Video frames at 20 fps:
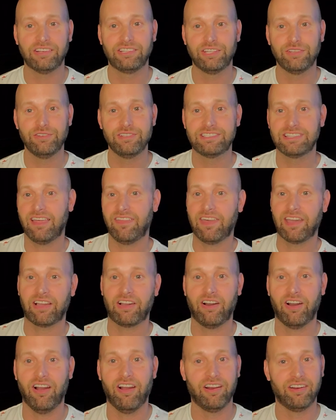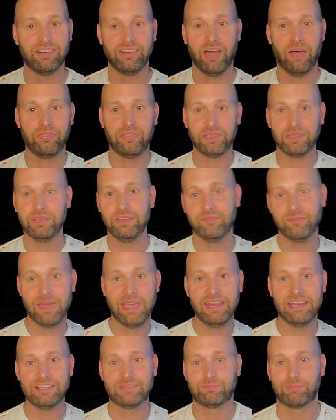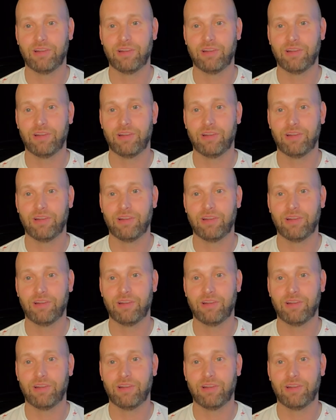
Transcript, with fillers: Until you sell that car, nothing you've made is